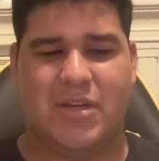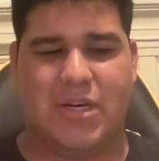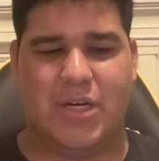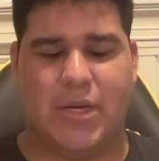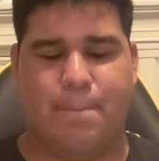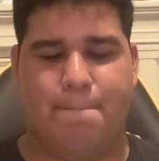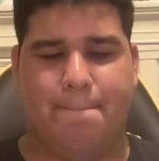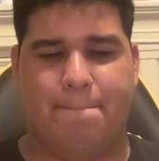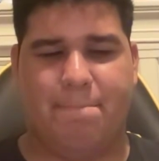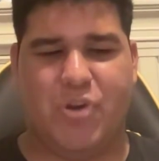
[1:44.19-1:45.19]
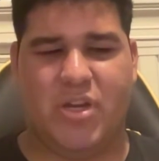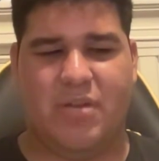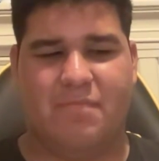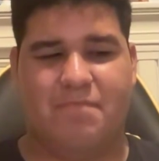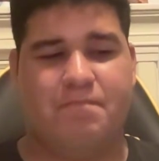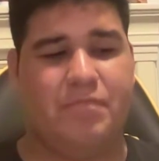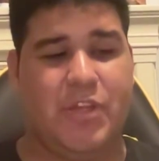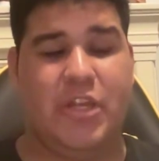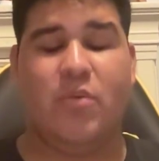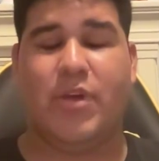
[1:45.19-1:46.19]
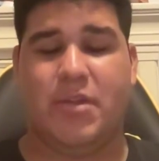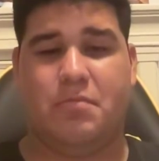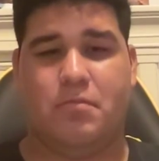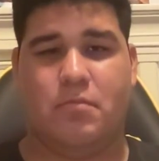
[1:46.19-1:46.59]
Um, but either way,